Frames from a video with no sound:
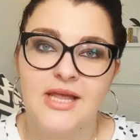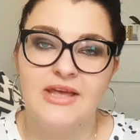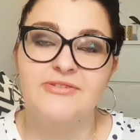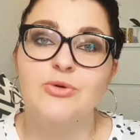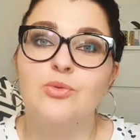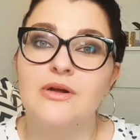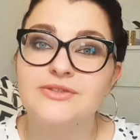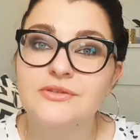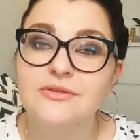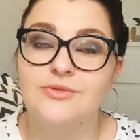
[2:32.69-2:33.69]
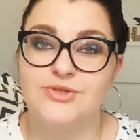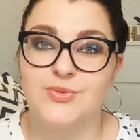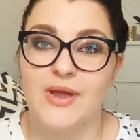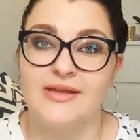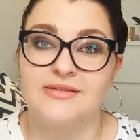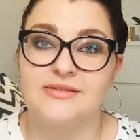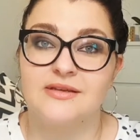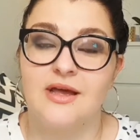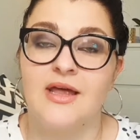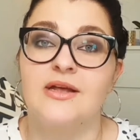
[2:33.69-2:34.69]
If you want to lose weight
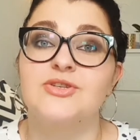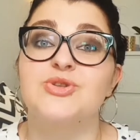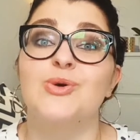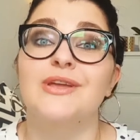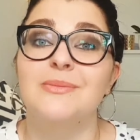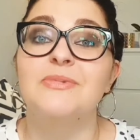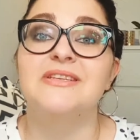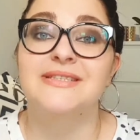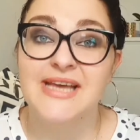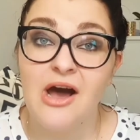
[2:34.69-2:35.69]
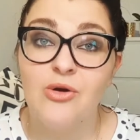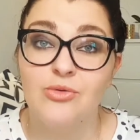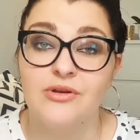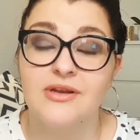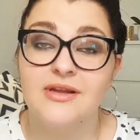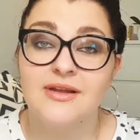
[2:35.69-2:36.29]
and also keep it down,